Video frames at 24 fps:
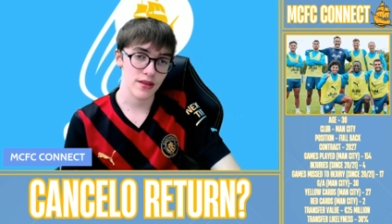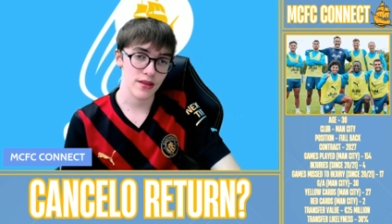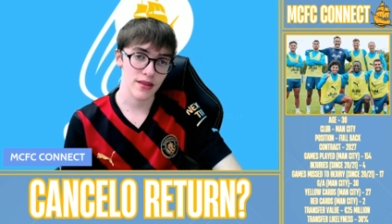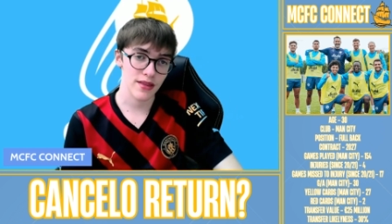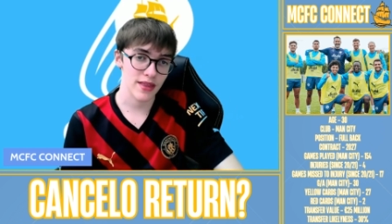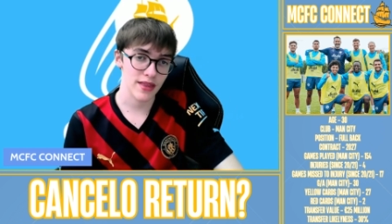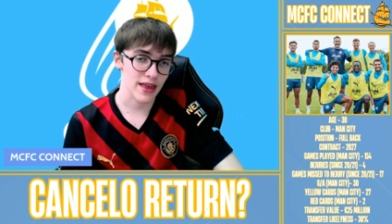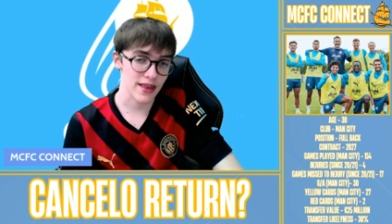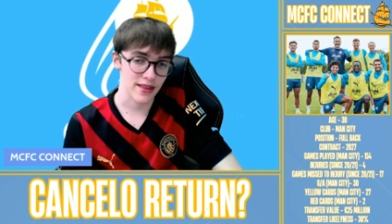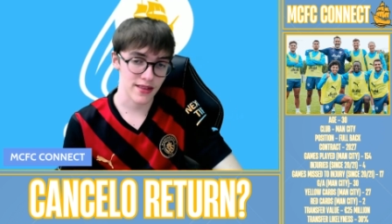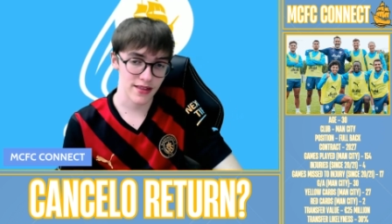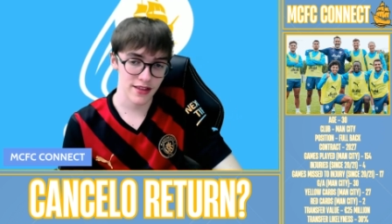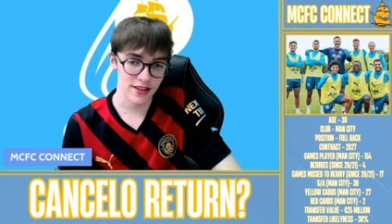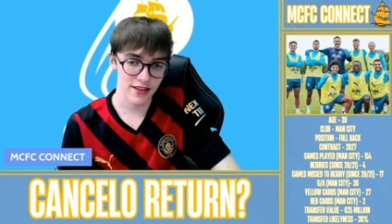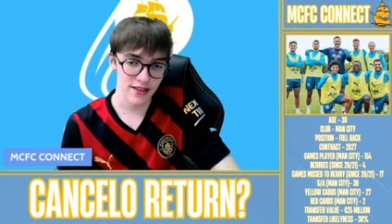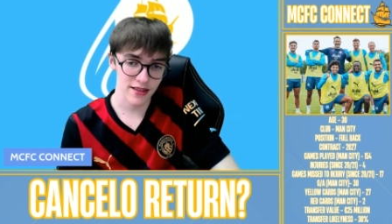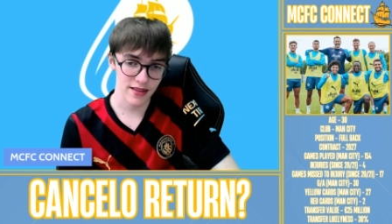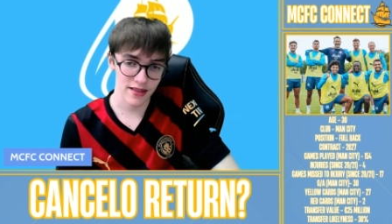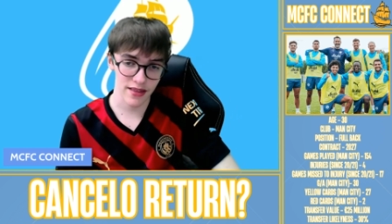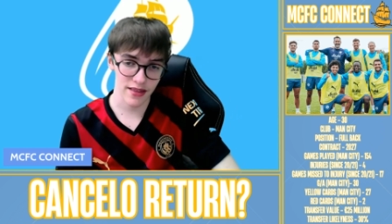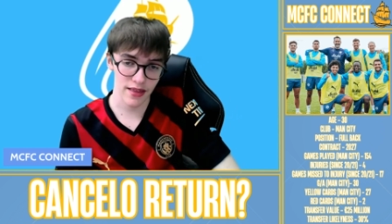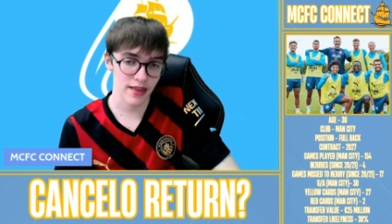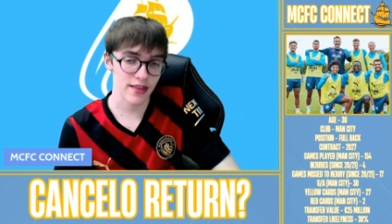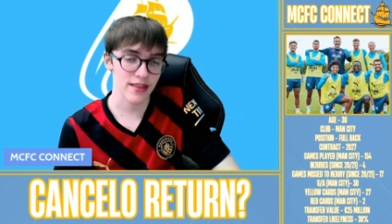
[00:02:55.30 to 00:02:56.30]
this
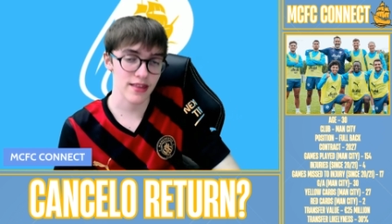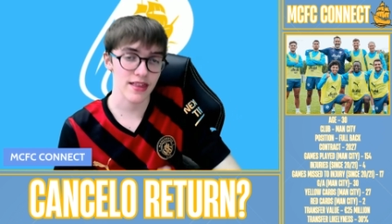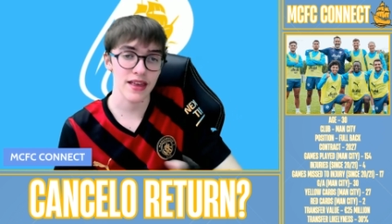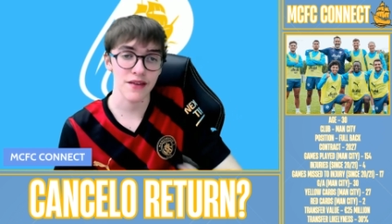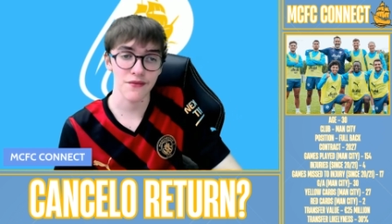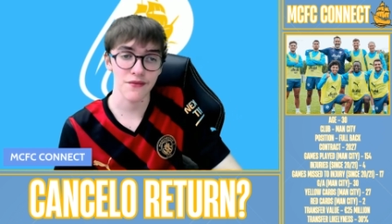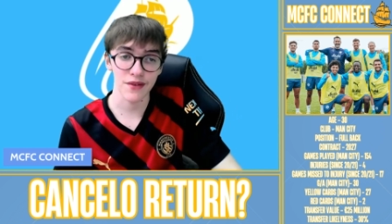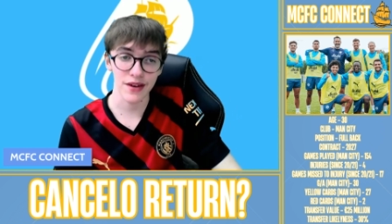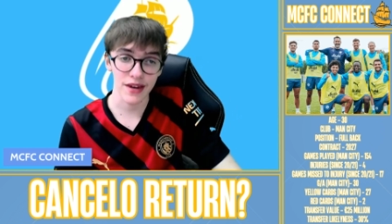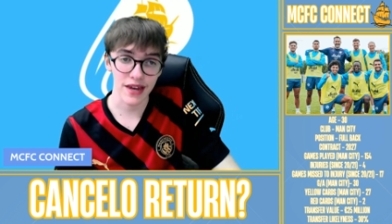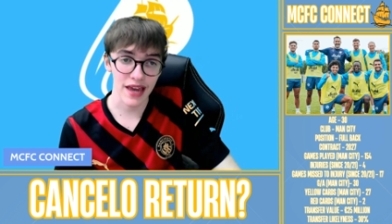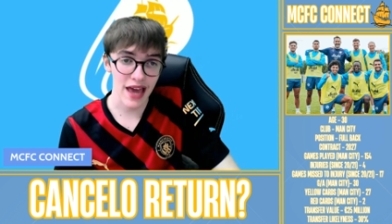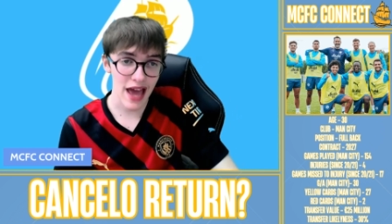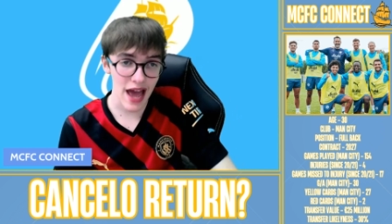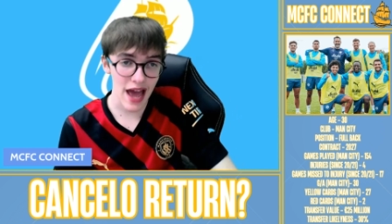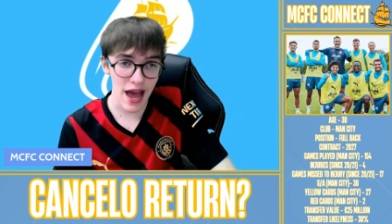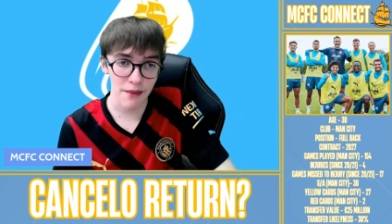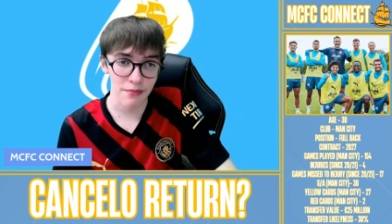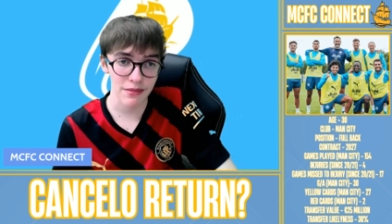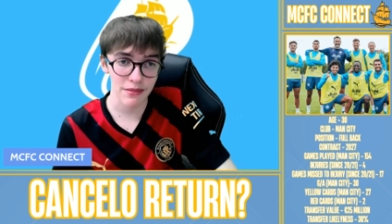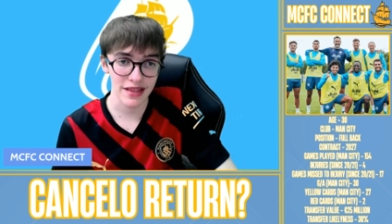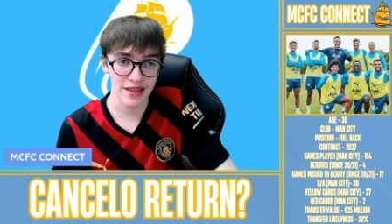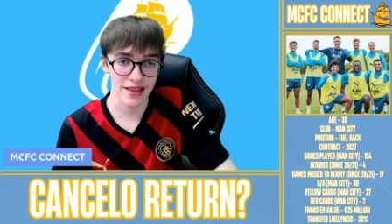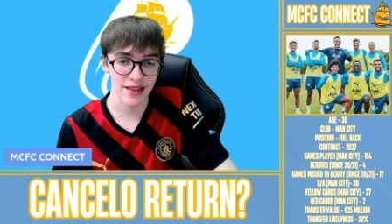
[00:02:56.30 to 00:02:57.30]
this even
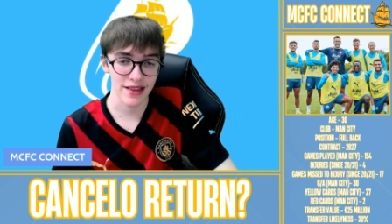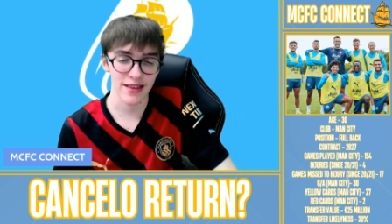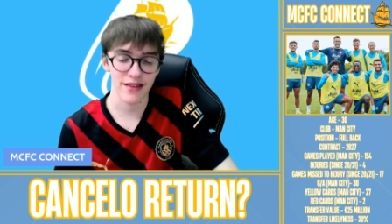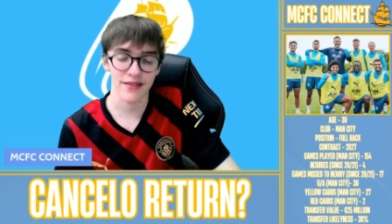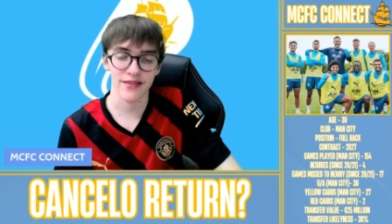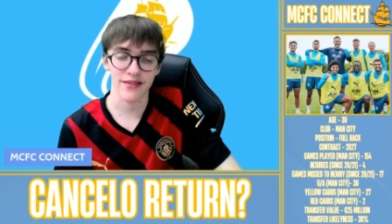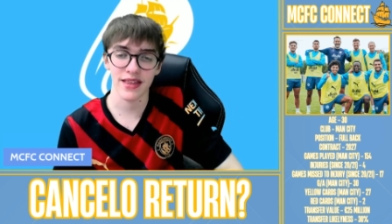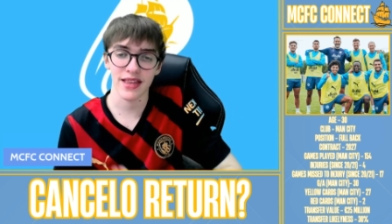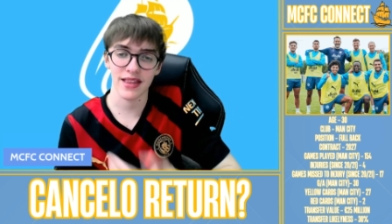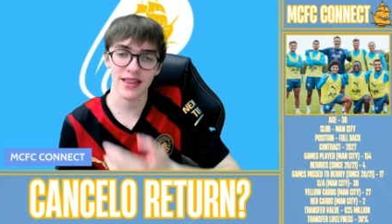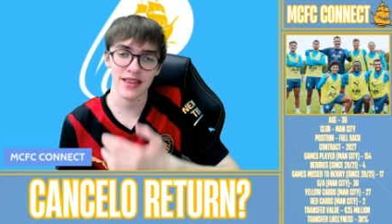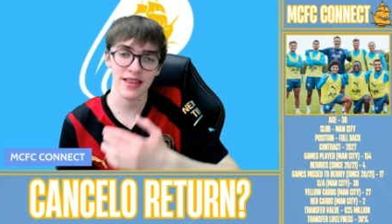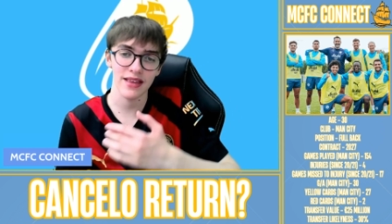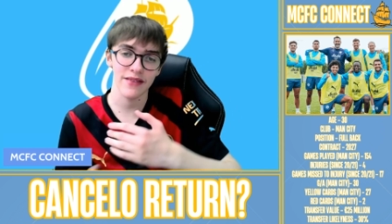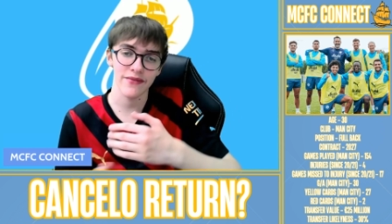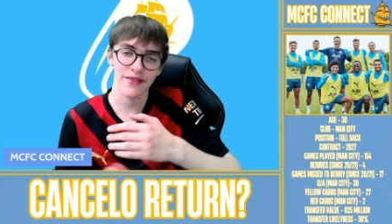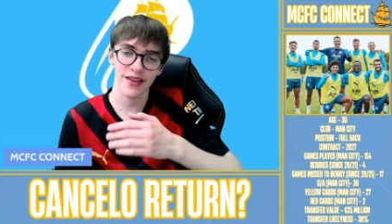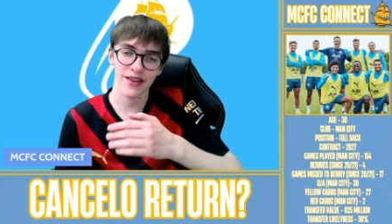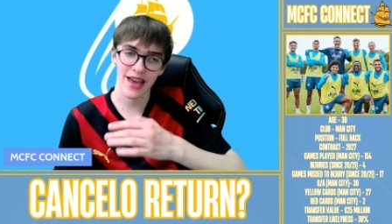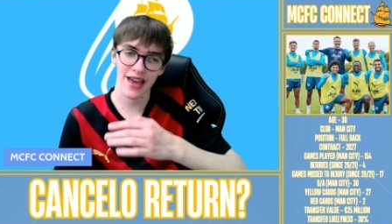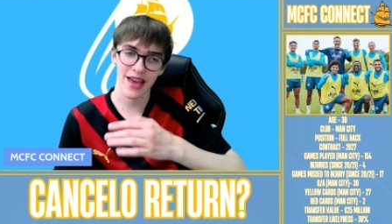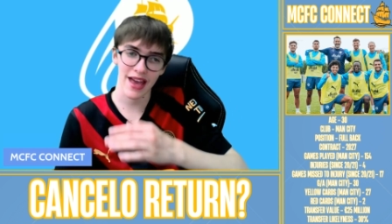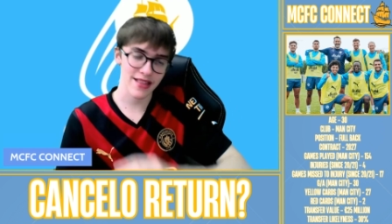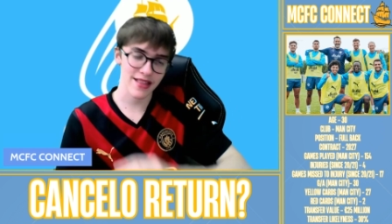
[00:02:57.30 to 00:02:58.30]
happens, if this
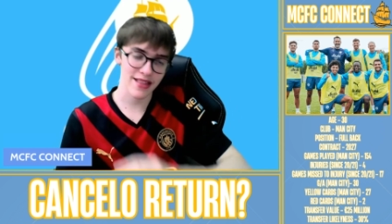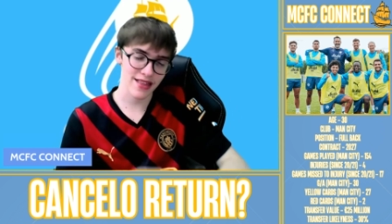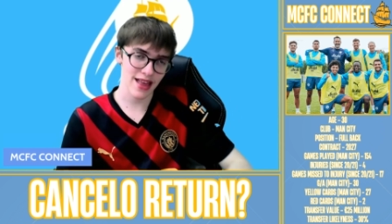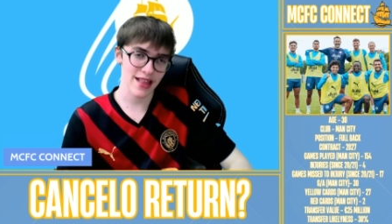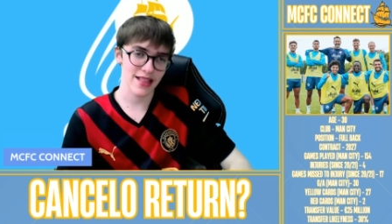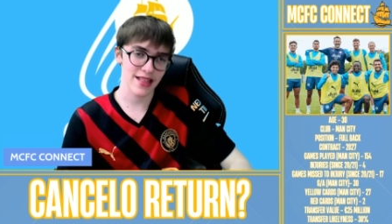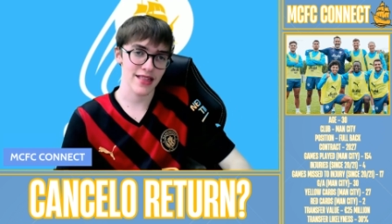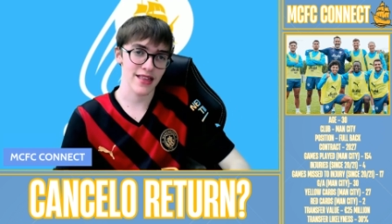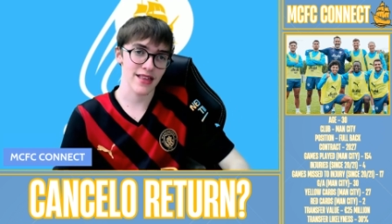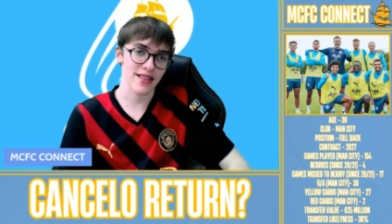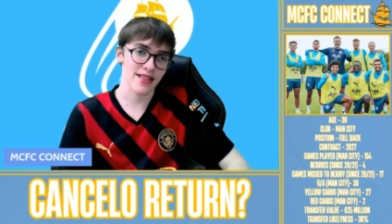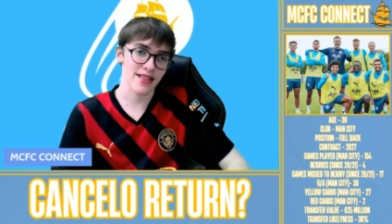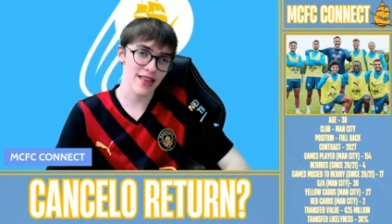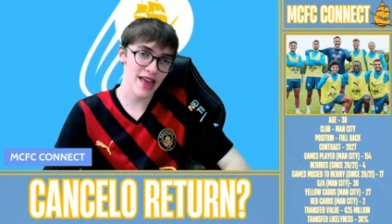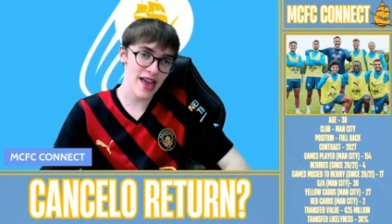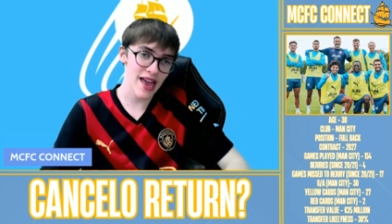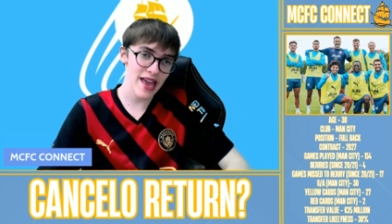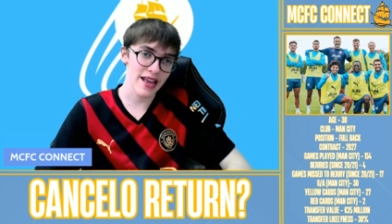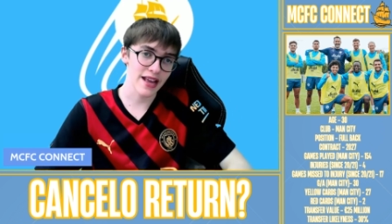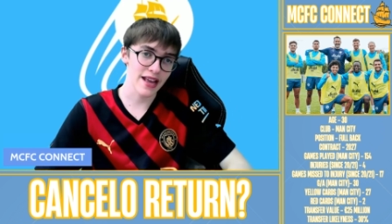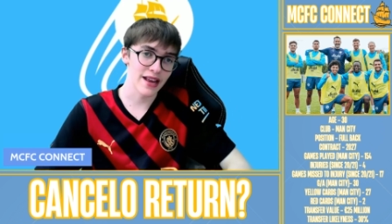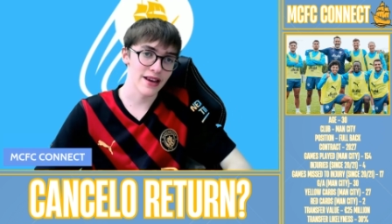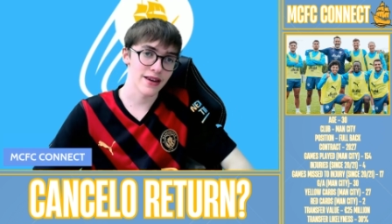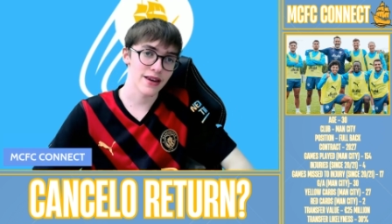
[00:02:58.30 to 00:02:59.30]
even gets
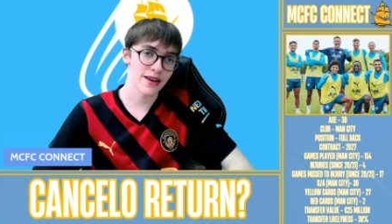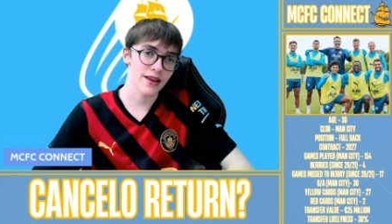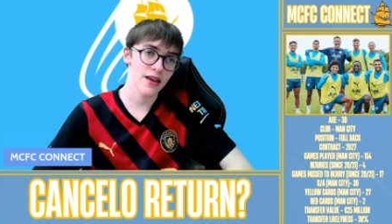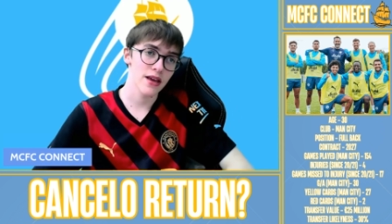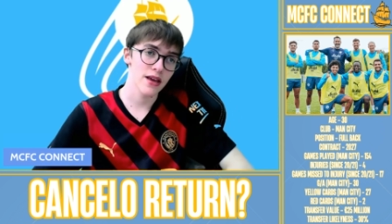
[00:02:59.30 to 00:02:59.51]
entertained.